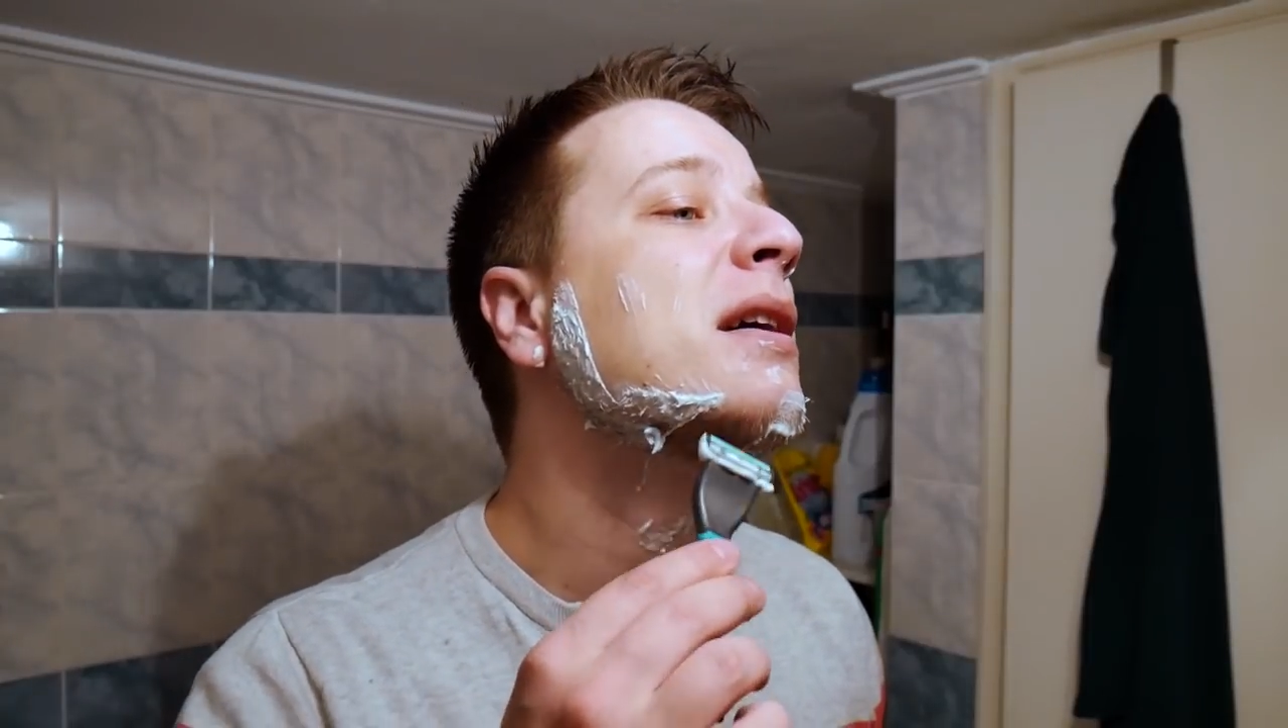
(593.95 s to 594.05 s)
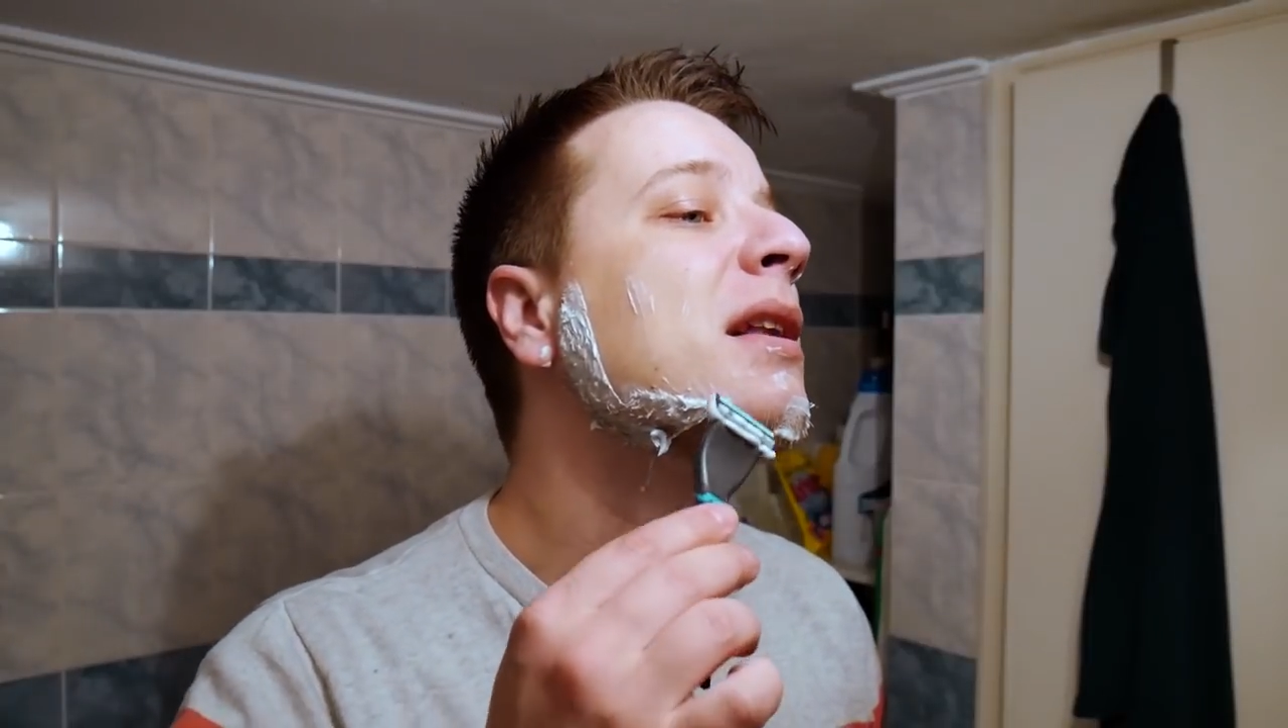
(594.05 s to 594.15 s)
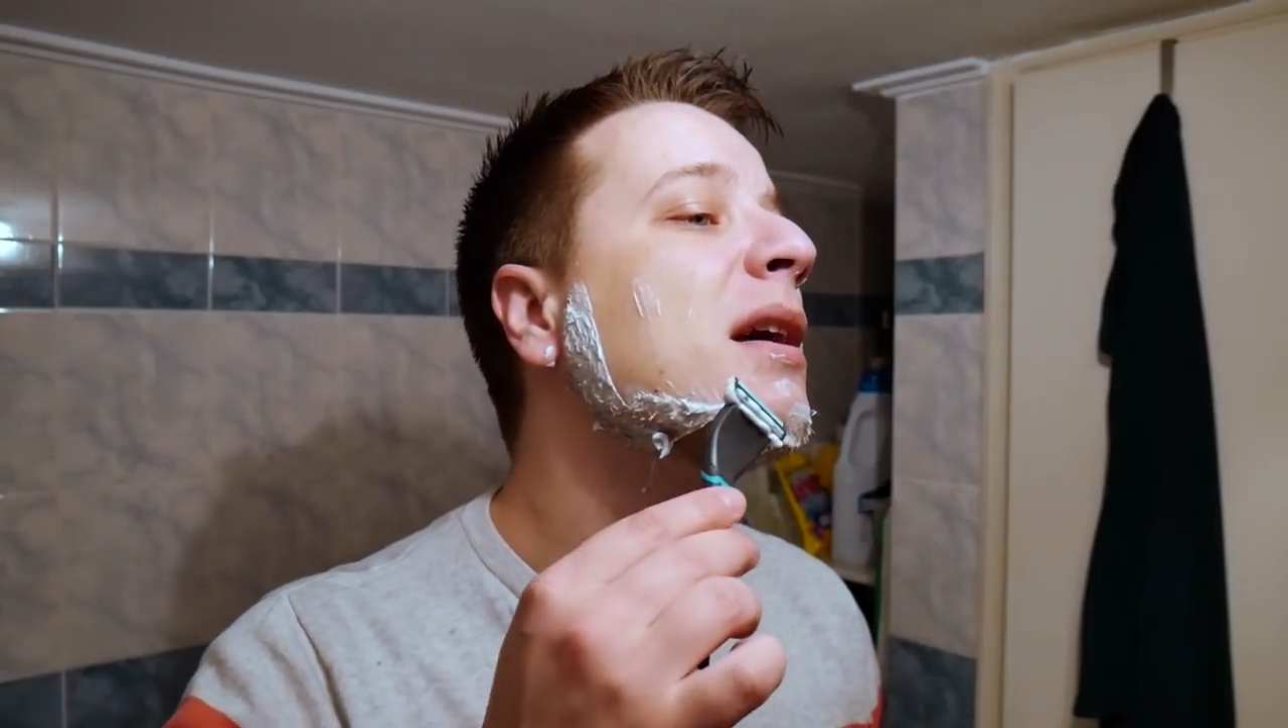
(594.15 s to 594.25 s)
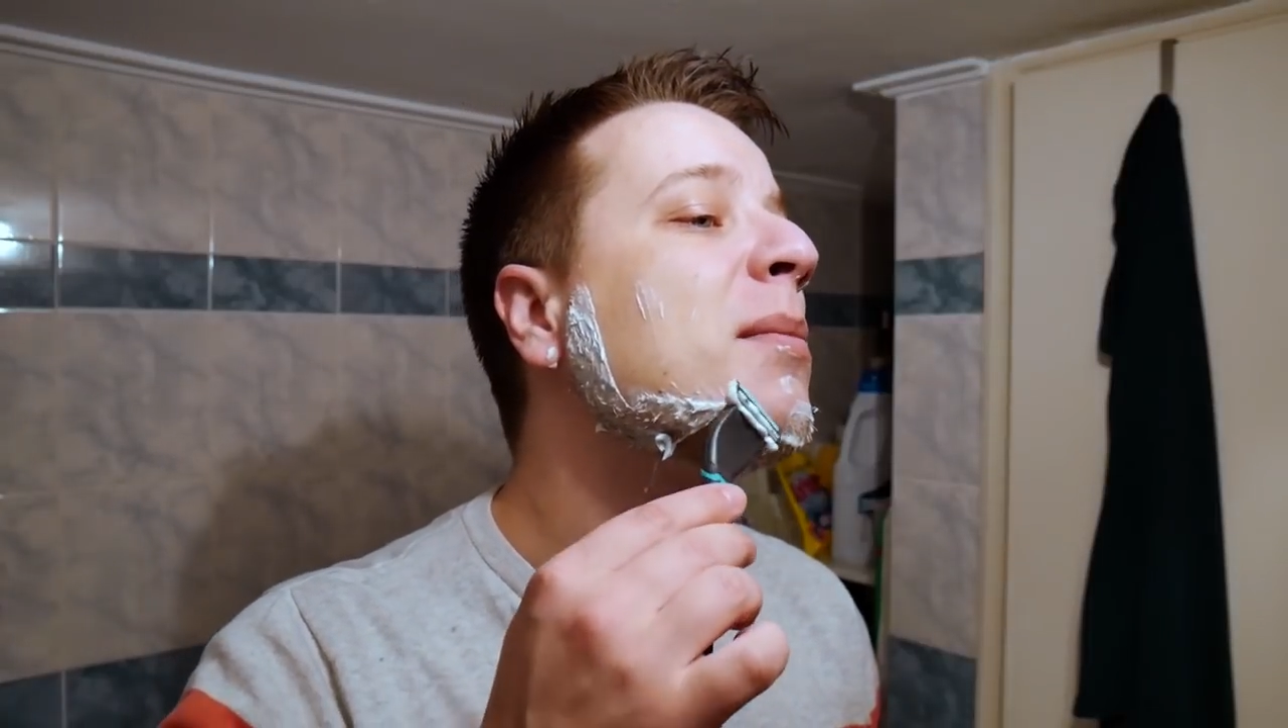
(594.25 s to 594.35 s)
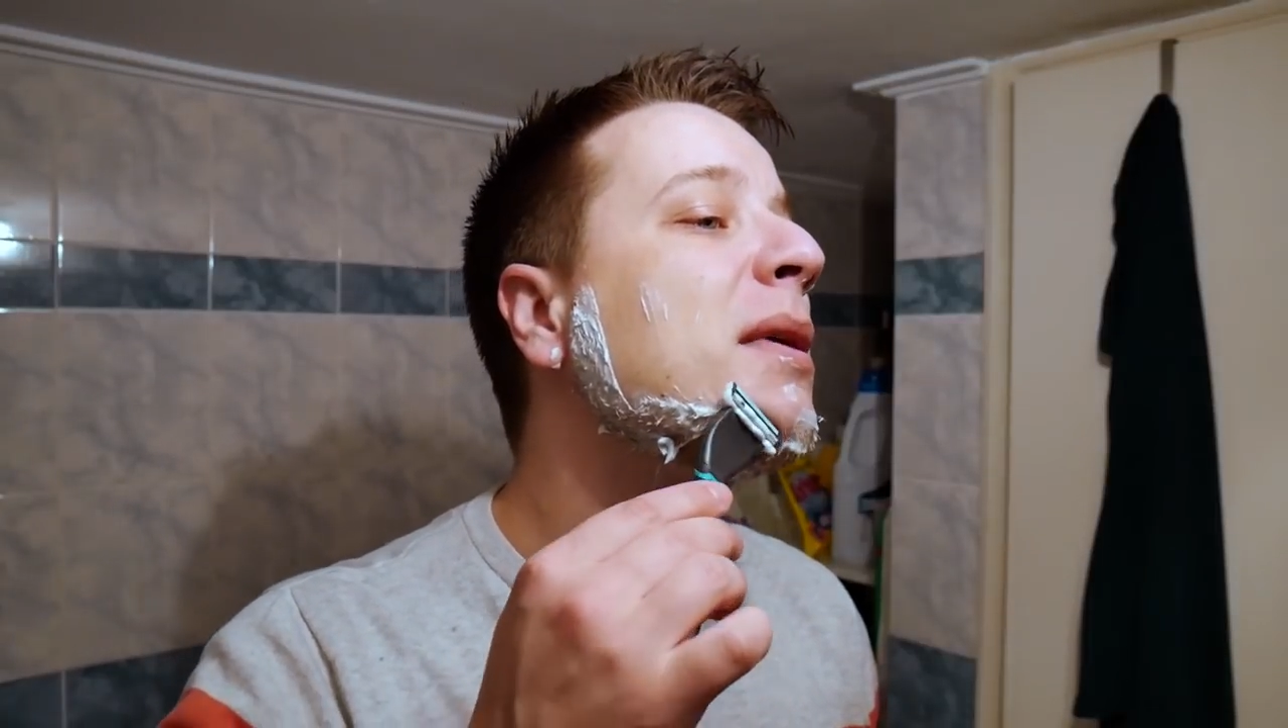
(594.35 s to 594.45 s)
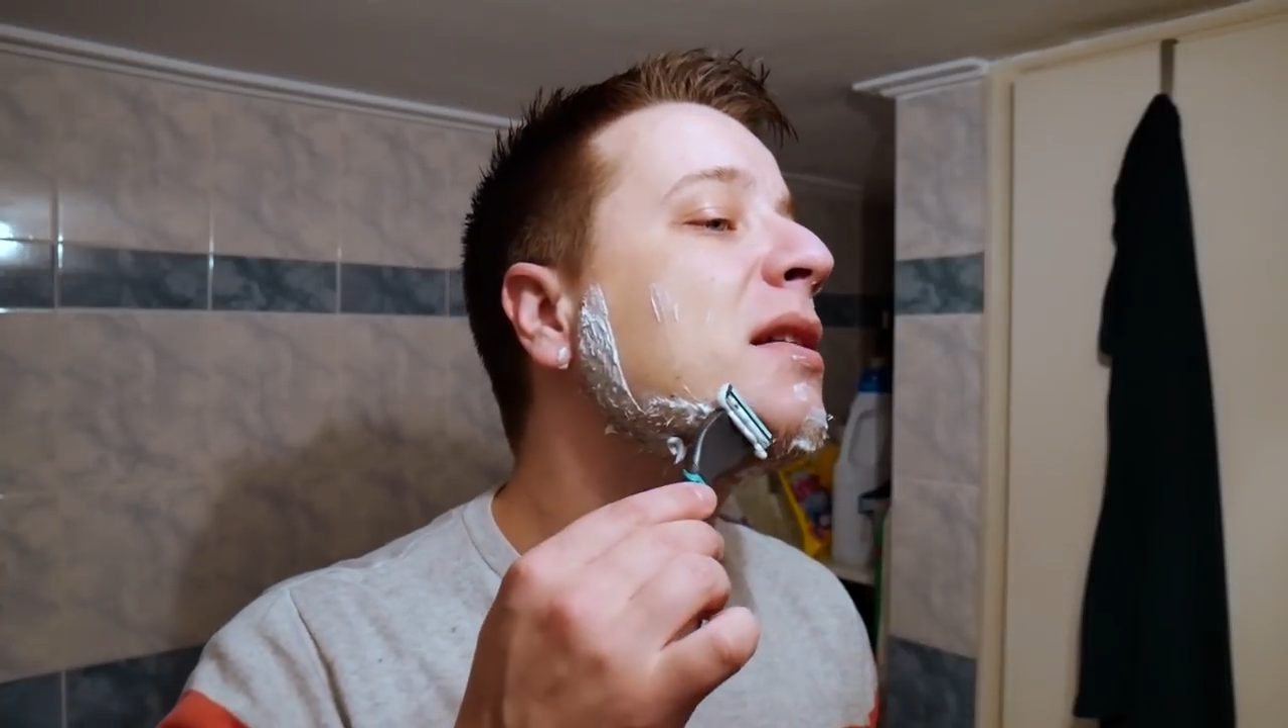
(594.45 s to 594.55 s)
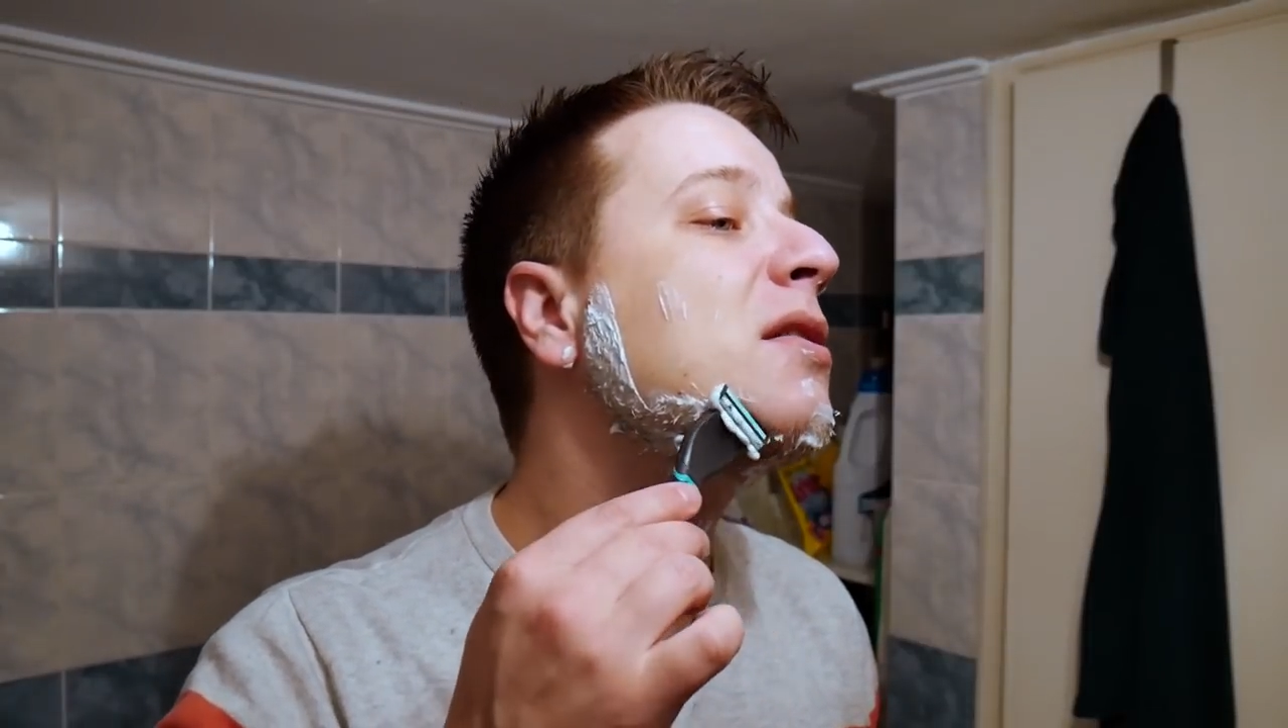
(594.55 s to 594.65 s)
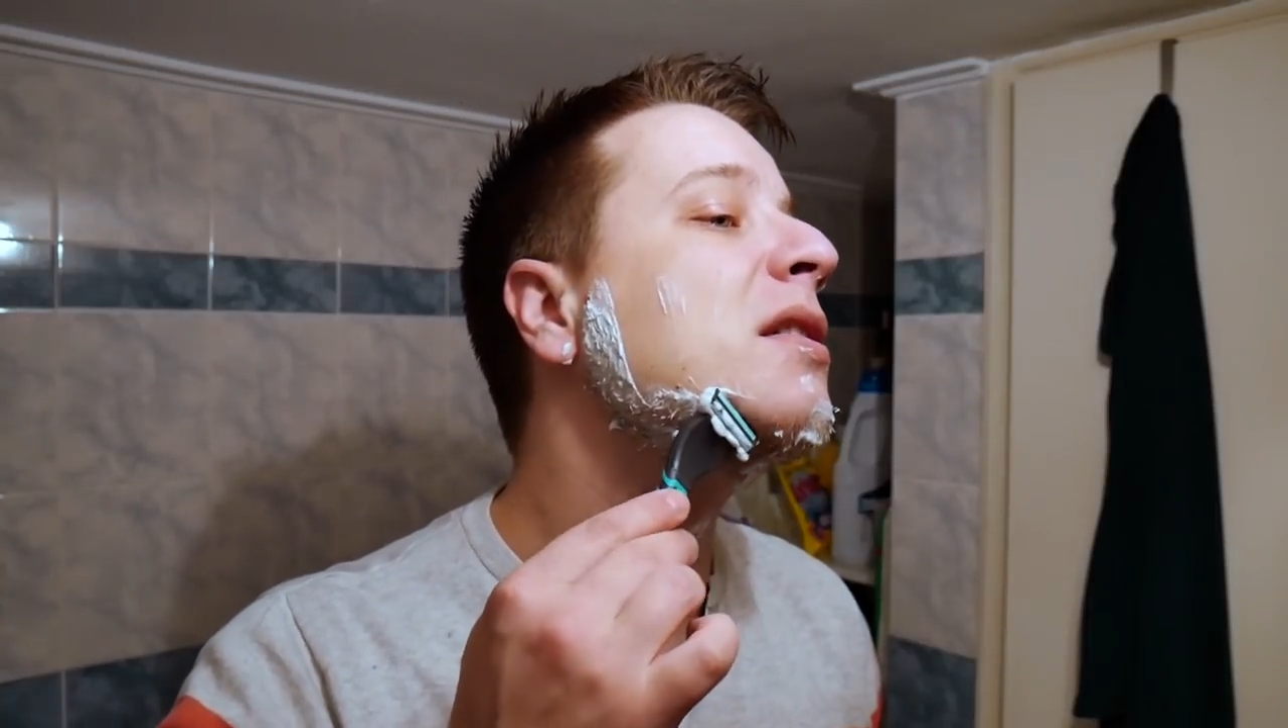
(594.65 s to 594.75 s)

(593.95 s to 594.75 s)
He like made